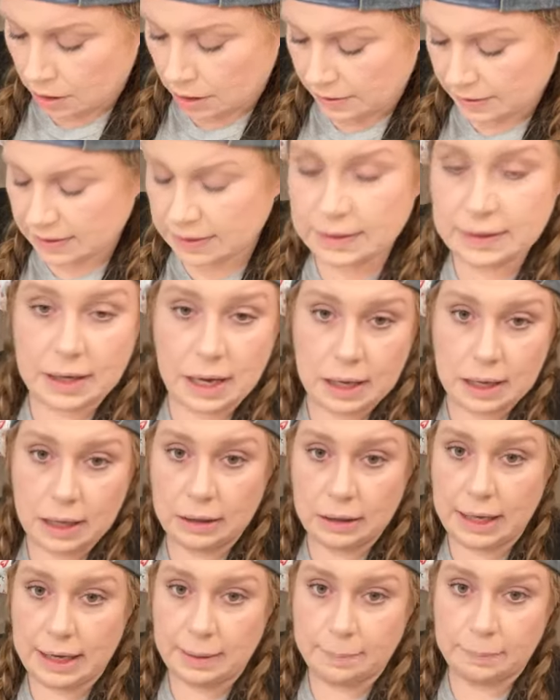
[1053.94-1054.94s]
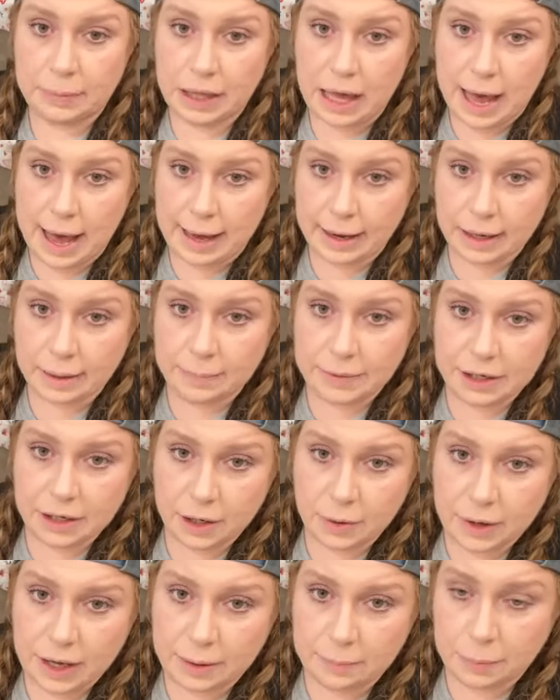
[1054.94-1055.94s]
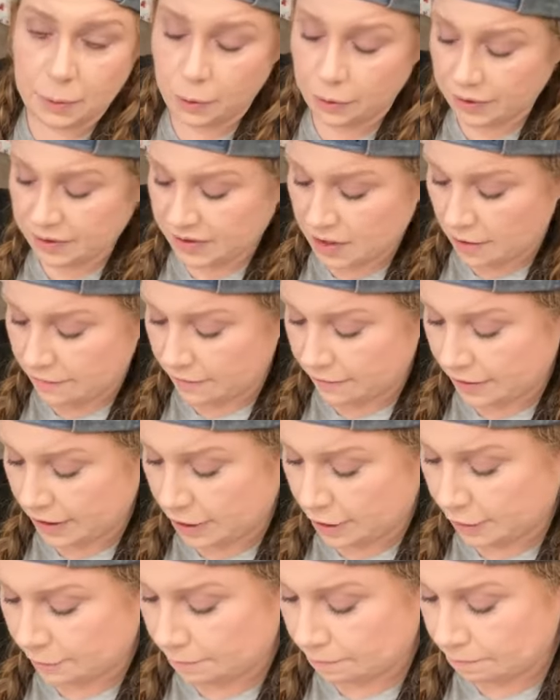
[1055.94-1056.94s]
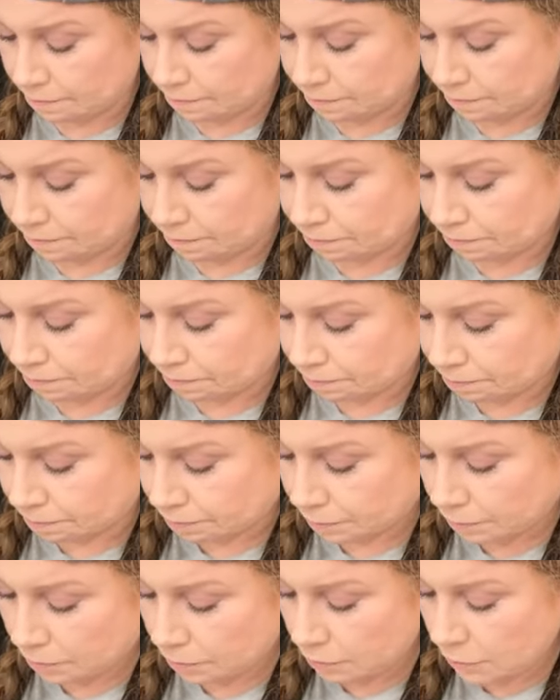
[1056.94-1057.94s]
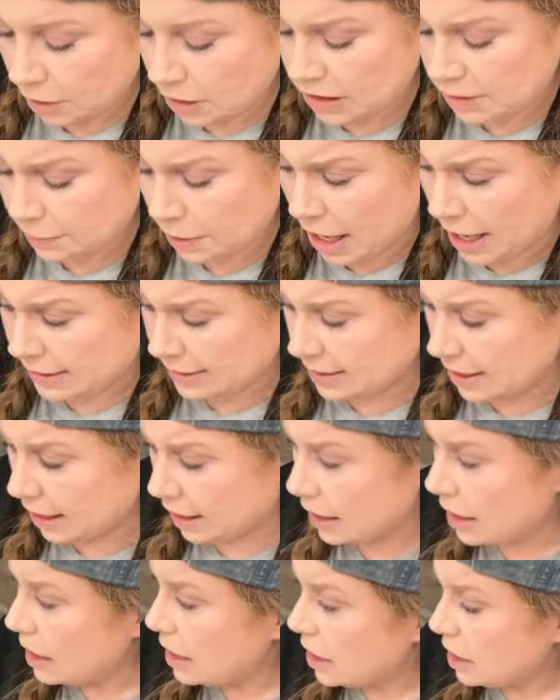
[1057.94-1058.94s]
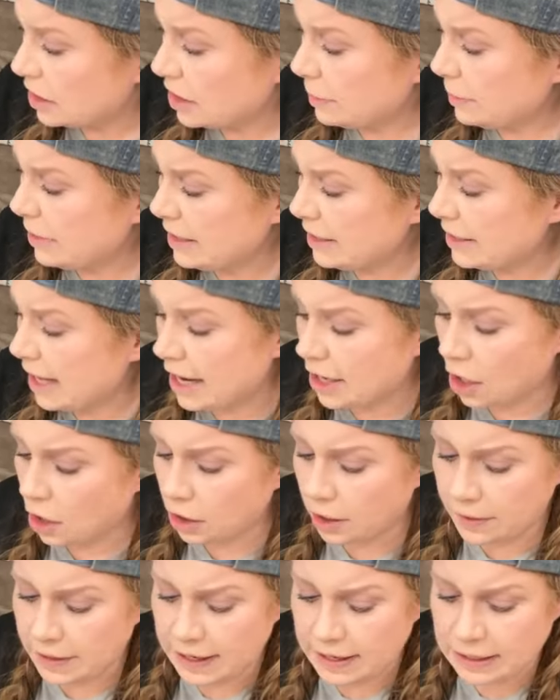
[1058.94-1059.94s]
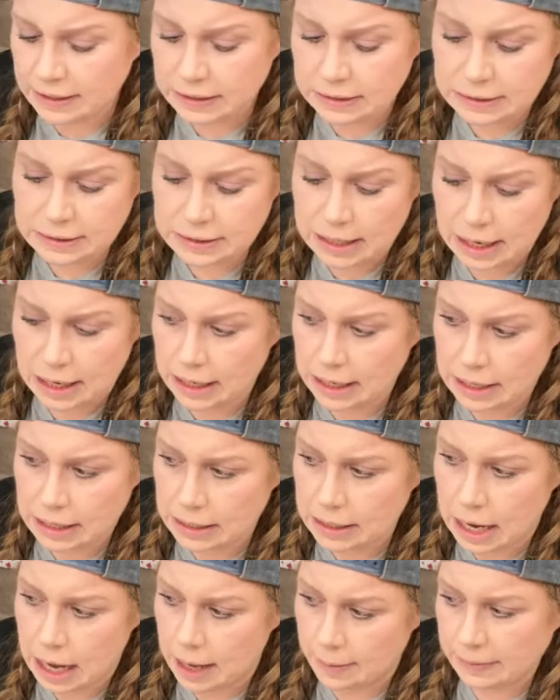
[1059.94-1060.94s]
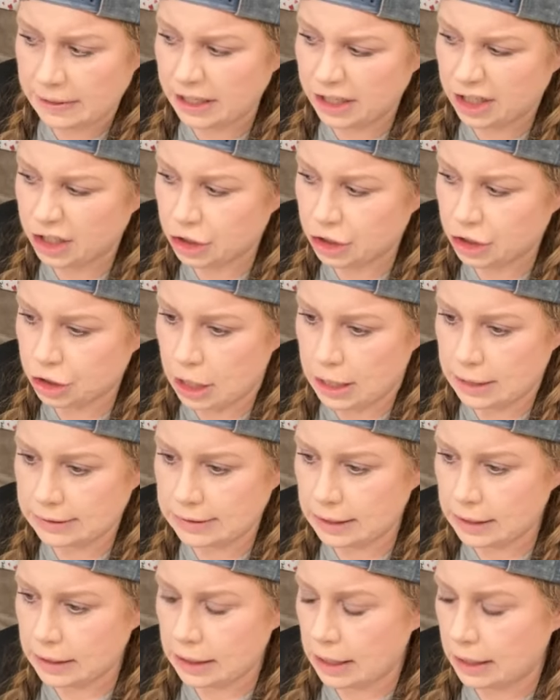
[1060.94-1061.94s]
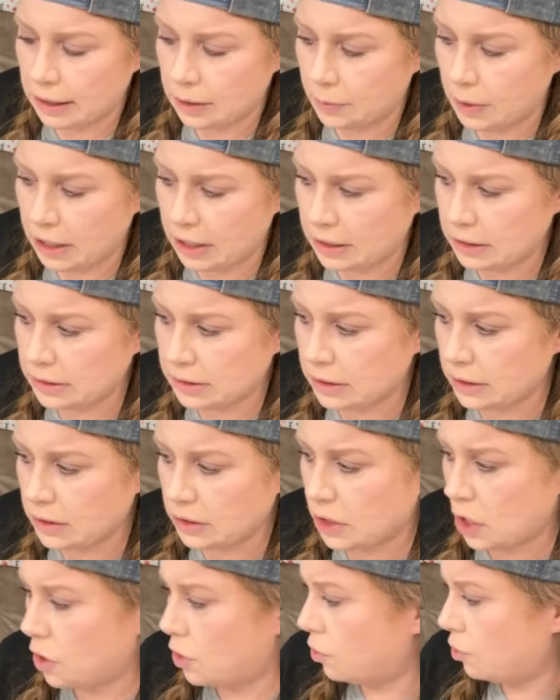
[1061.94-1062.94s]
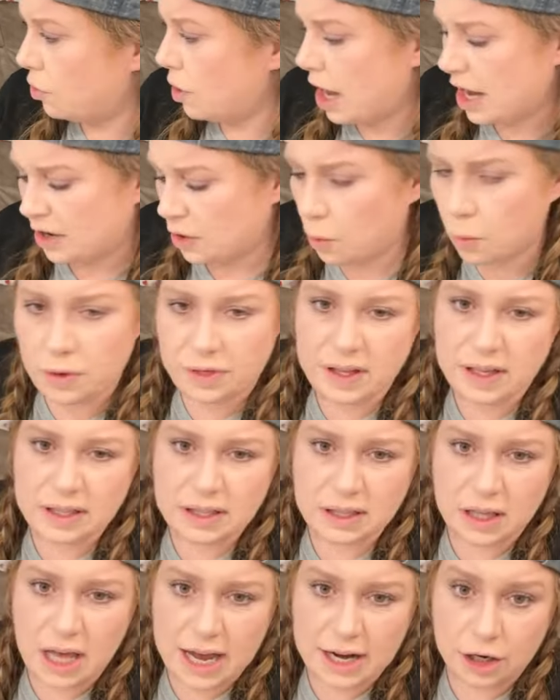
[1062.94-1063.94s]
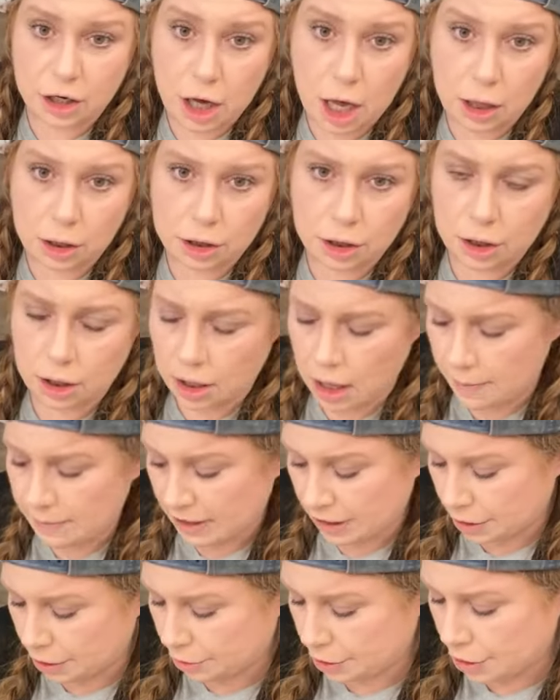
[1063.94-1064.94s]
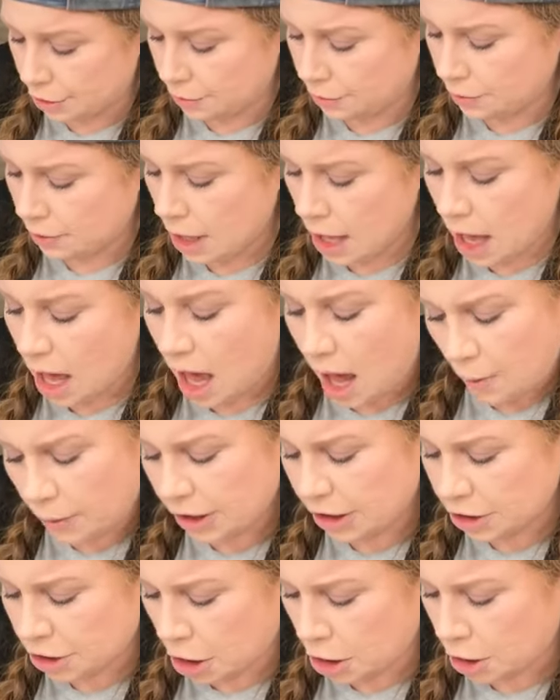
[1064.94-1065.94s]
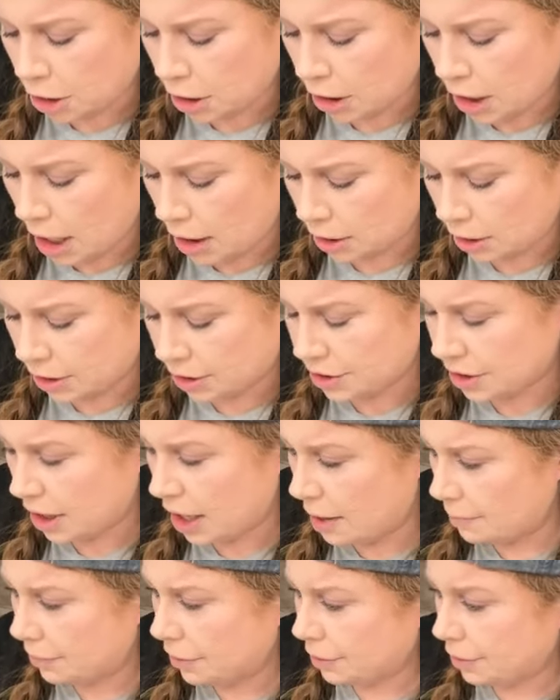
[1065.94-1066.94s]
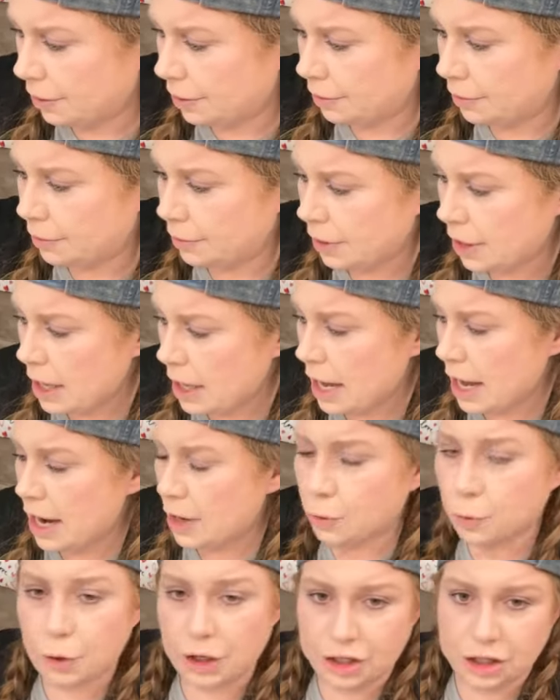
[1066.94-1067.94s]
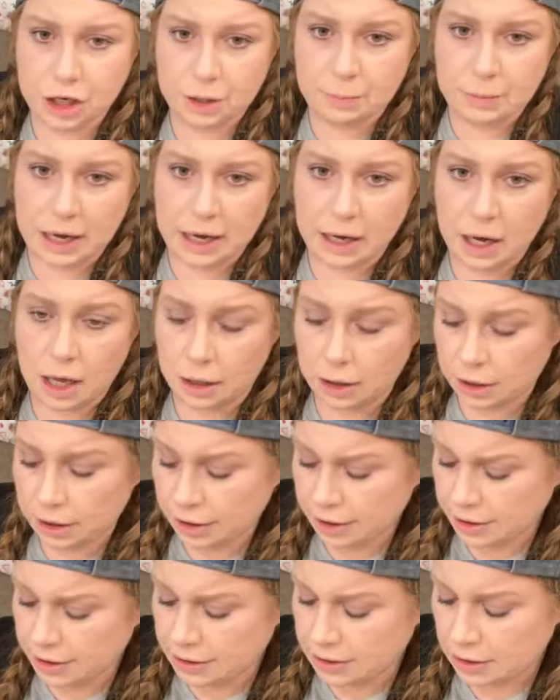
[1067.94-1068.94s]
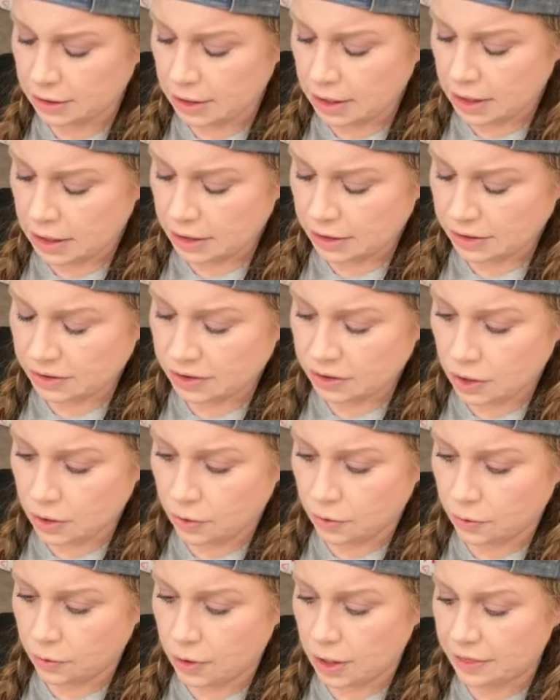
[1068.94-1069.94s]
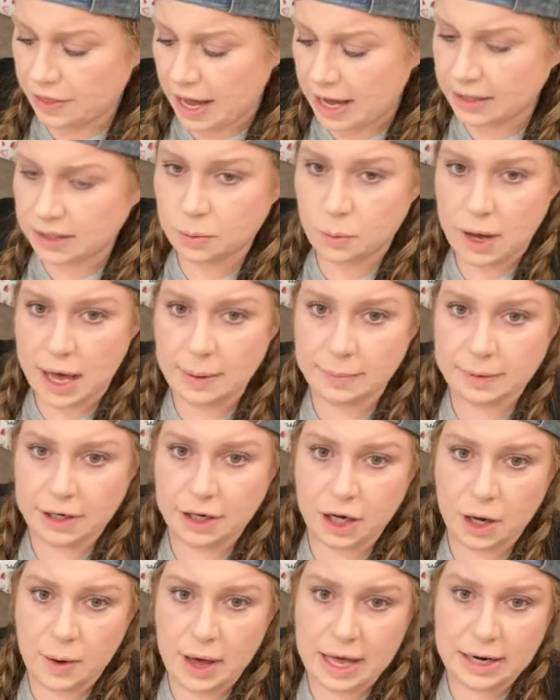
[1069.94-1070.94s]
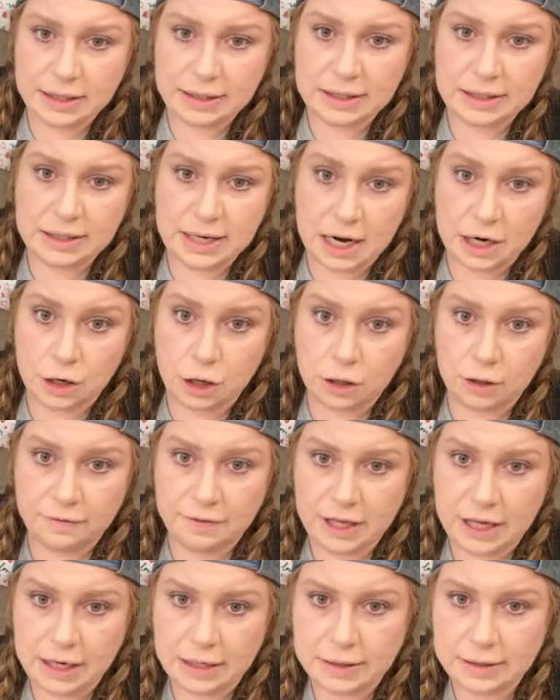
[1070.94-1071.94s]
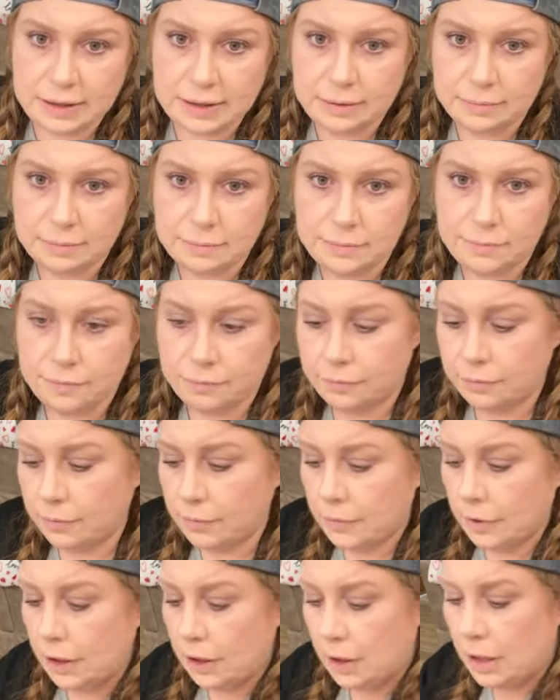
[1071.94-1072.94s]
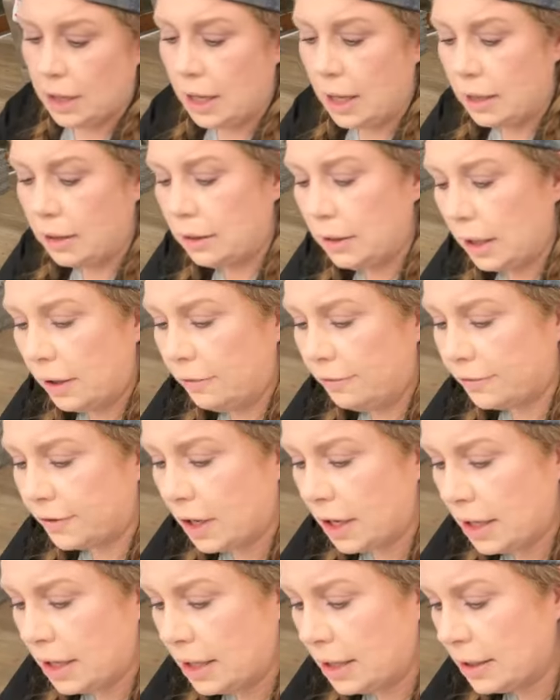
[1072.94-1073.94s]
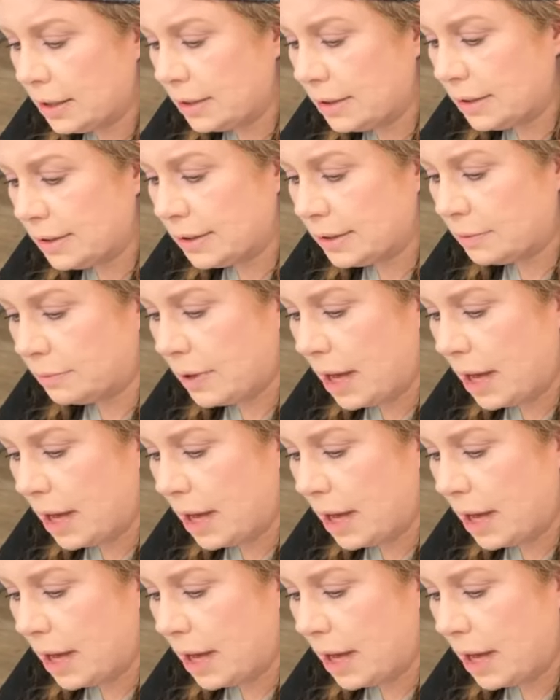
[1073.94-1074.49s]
This is a lamp black. I'm going to go ahead and pull this off of here. It's plastic. So I'm going to stain all of these and I'm going to distress it anyways. So I don't want this lighter color coming through. I want a darker color to come through and enrichen my colors. So that's why I'm going to go ahead and stain all of these. Hello, friends.